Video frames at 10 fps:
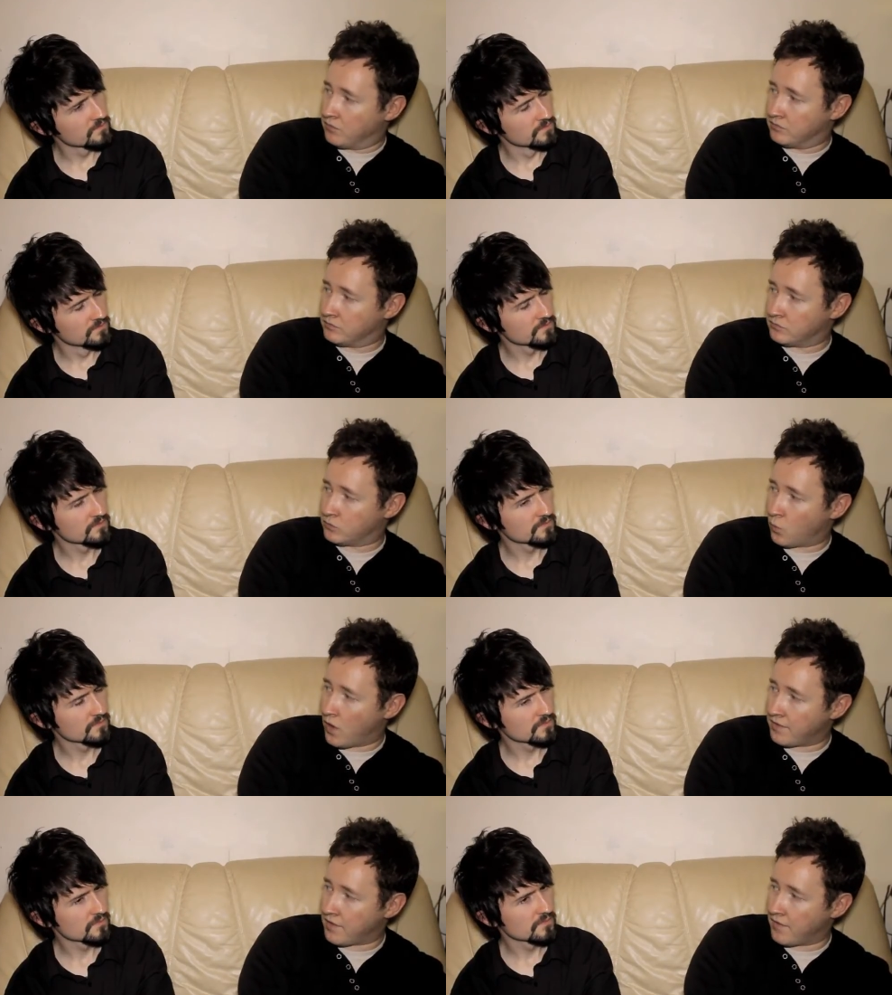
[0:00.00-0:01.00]
Speaker 1: hmm.
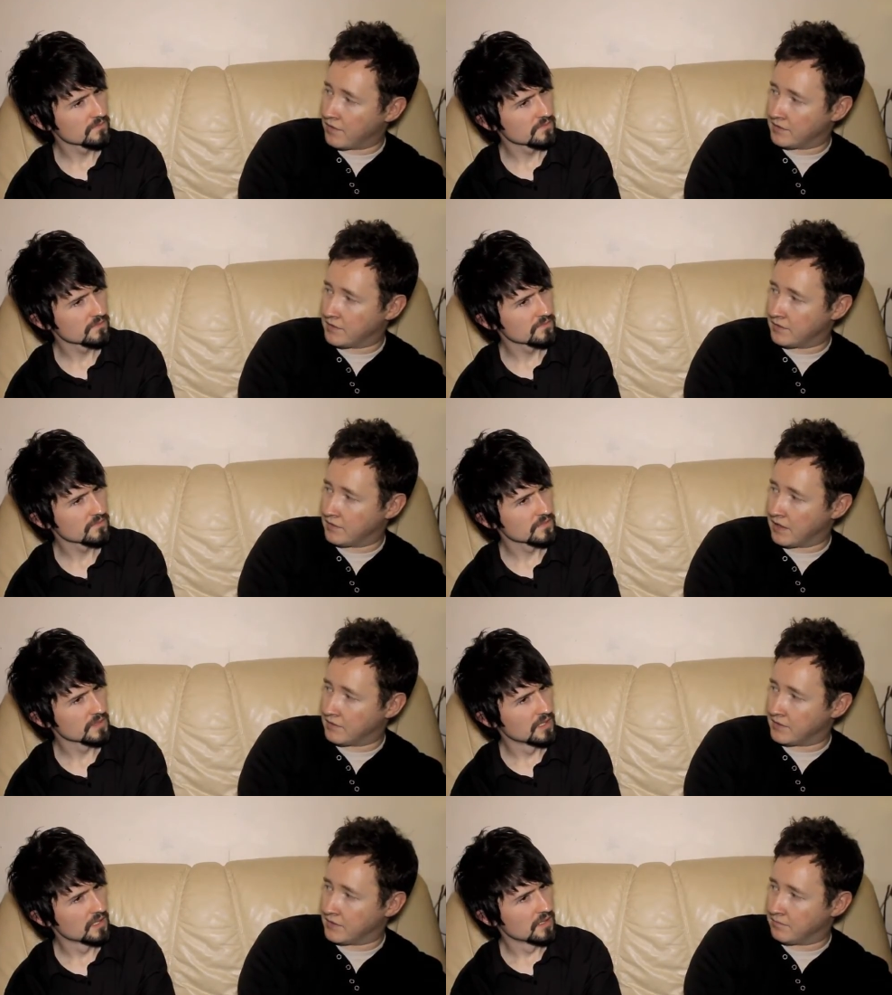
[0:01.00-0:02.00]
with her into
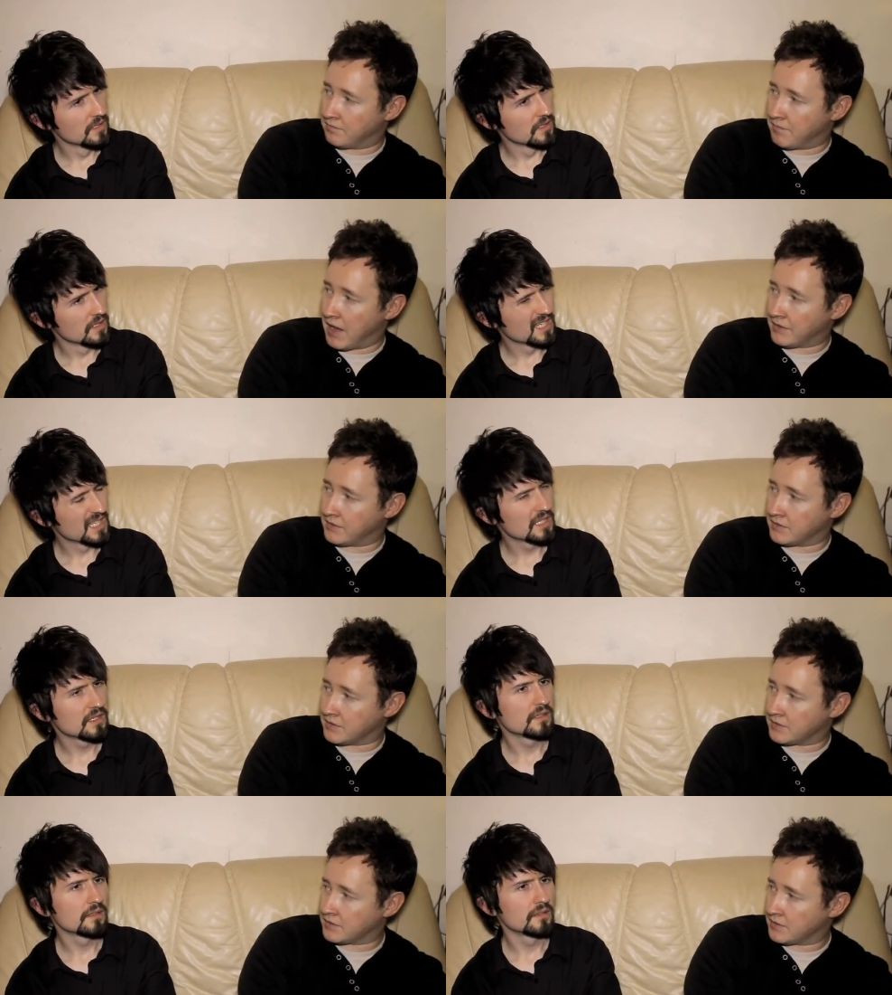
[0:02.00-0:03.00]
into
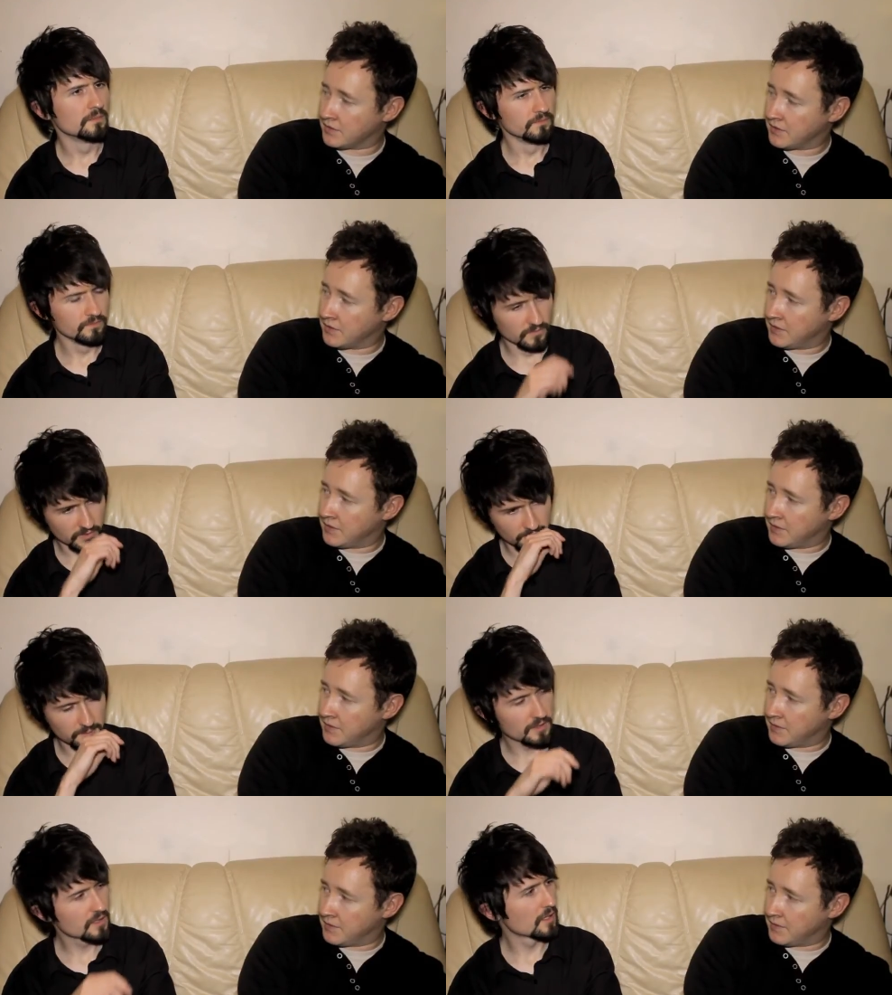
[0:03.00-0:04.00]
madness
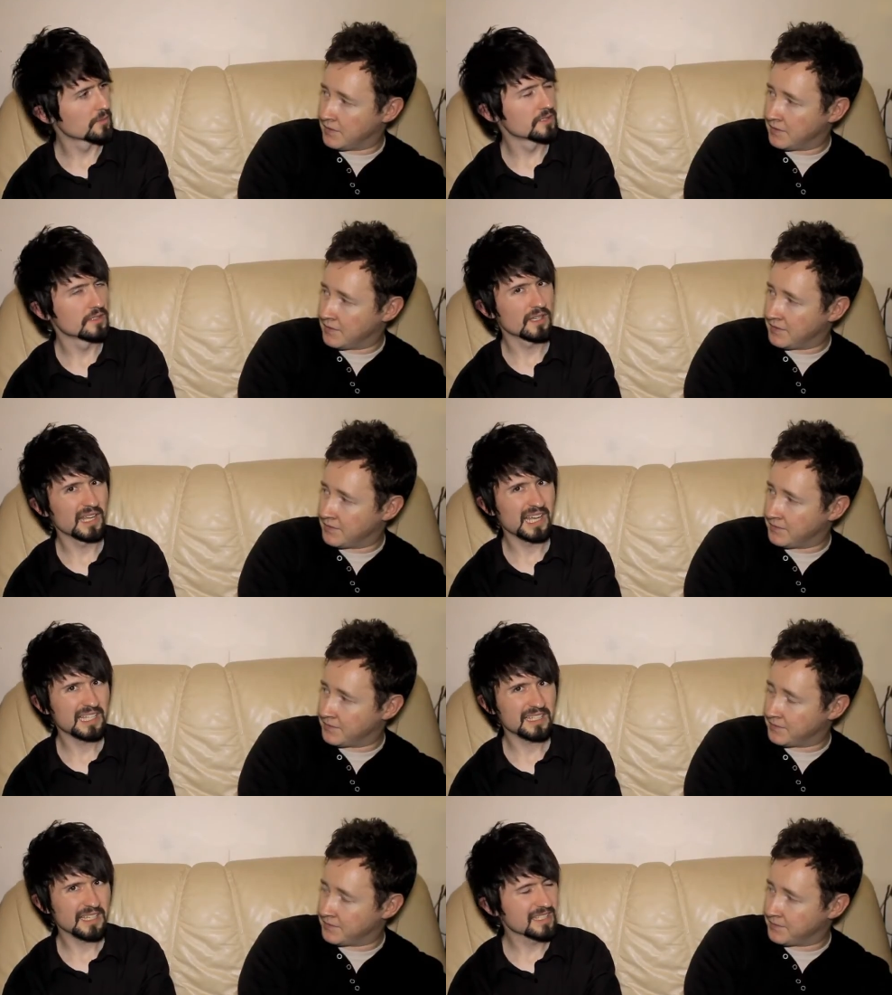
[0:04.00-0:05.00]
Speaker 2: yeah i mean
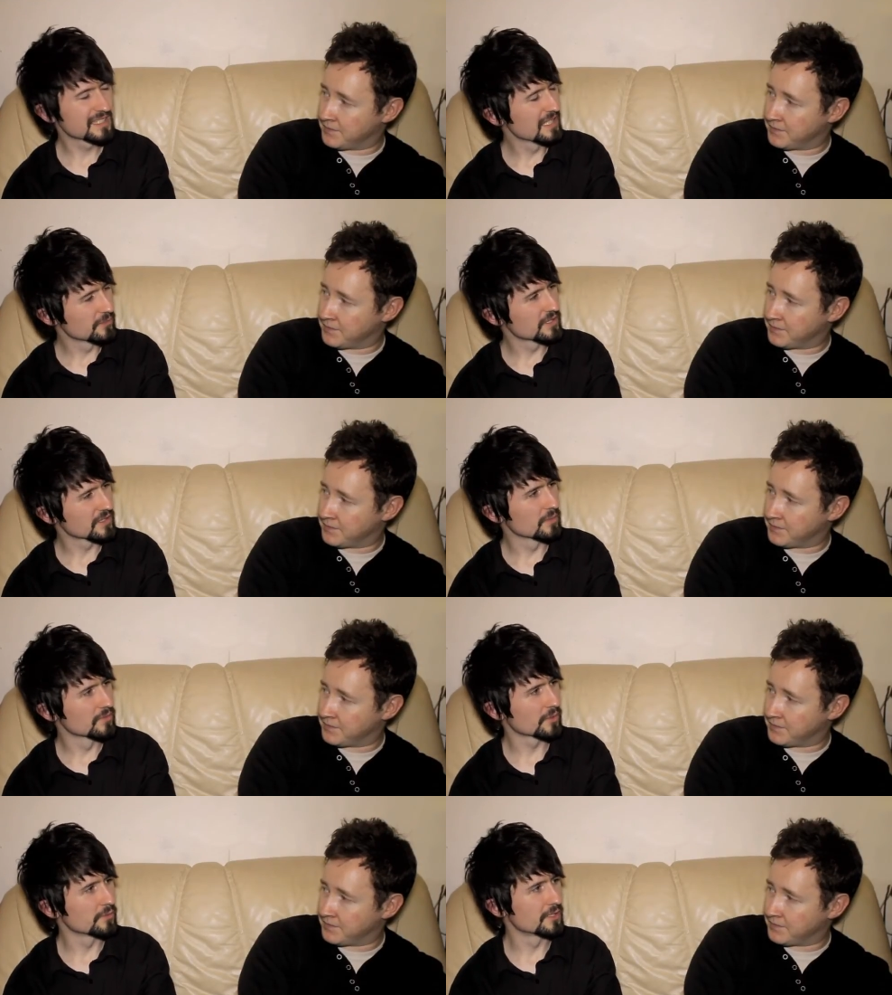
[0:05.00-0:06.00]
I, I can get where you're coming
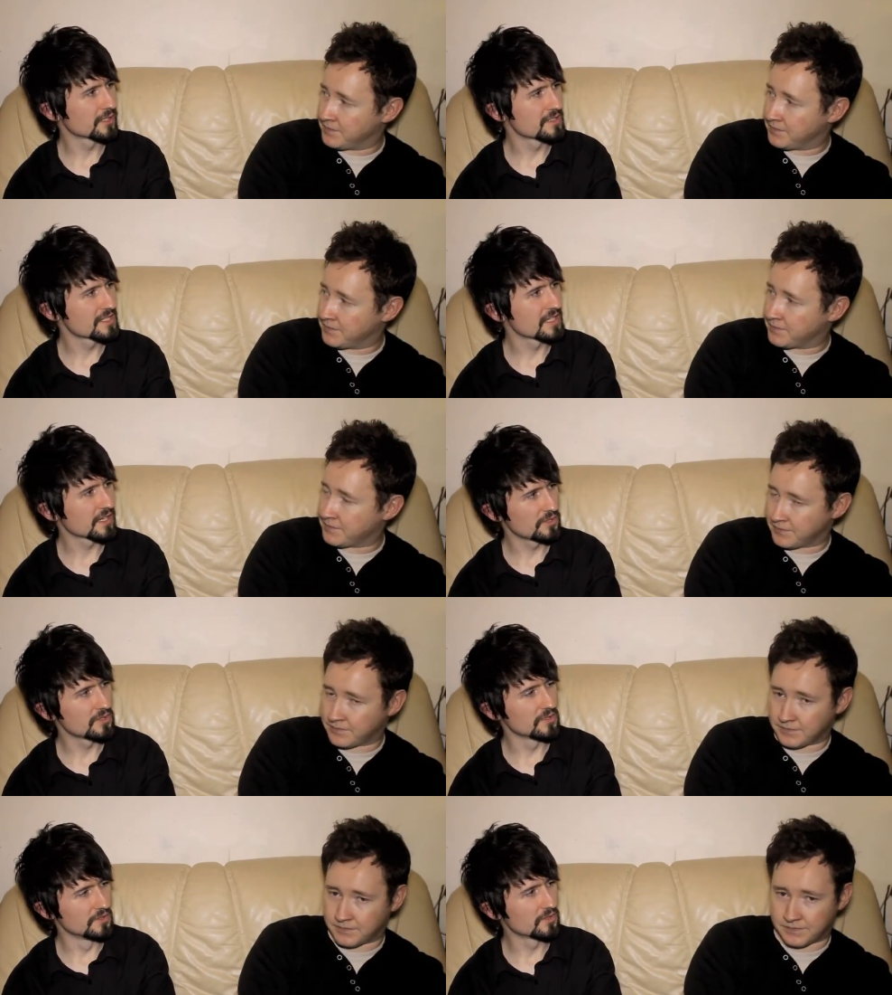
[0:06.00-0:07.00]
from. I mean, I can see how
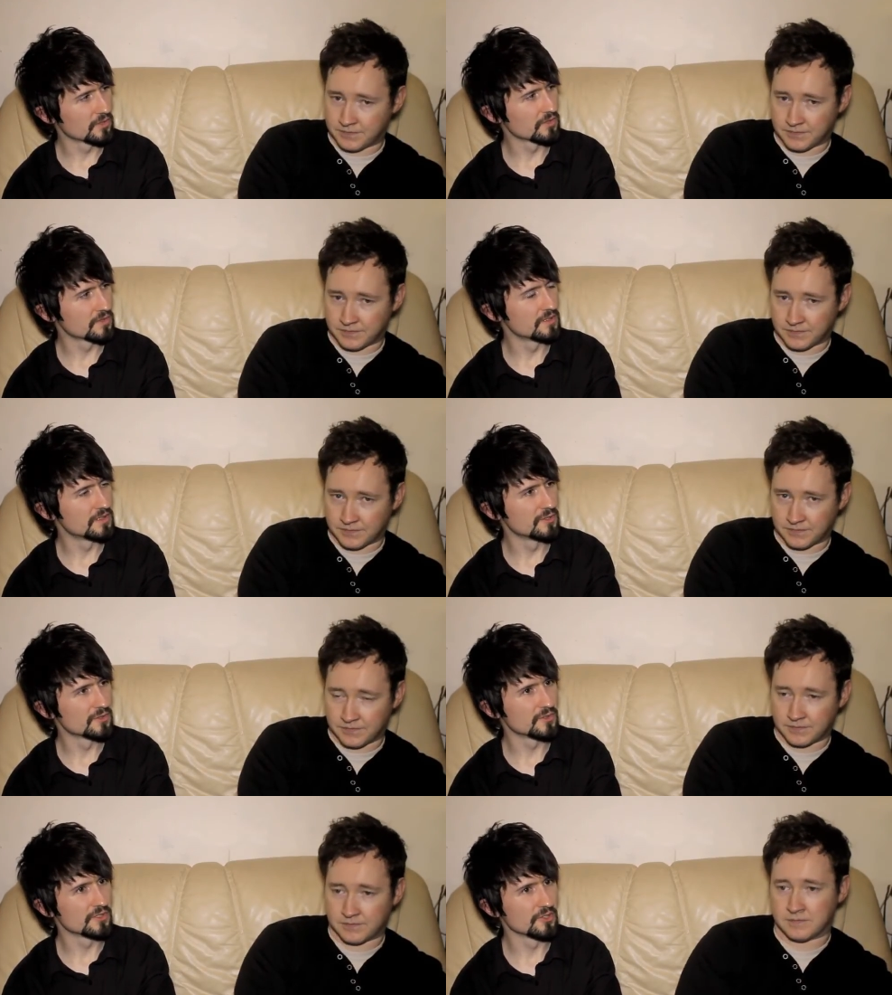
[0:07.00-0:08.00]
you, you could you
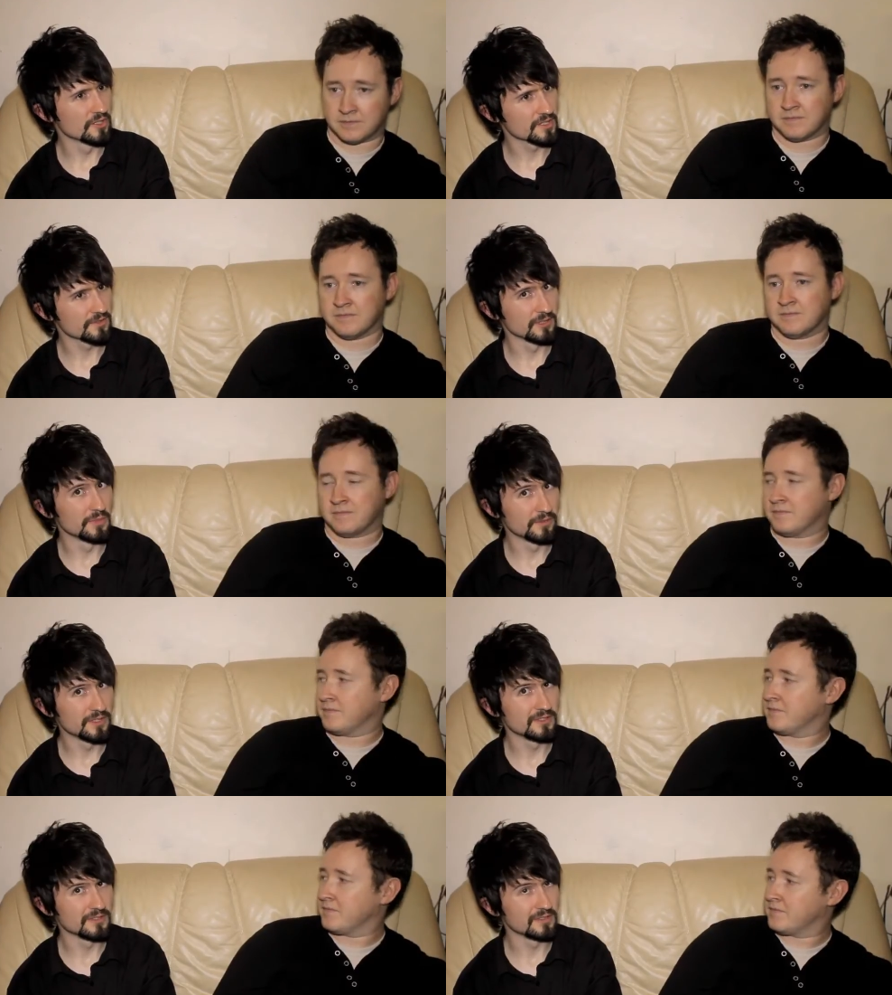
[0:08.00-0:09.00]
know enjoy this film if
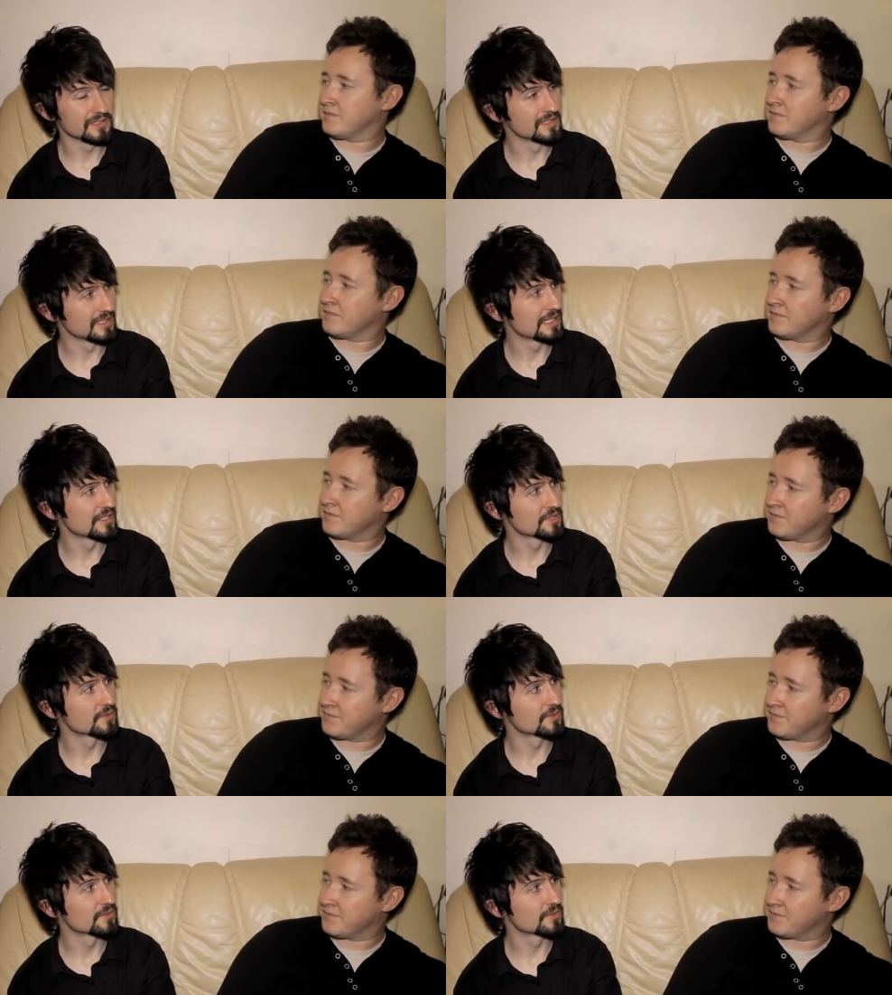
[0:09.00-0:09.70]
you engaged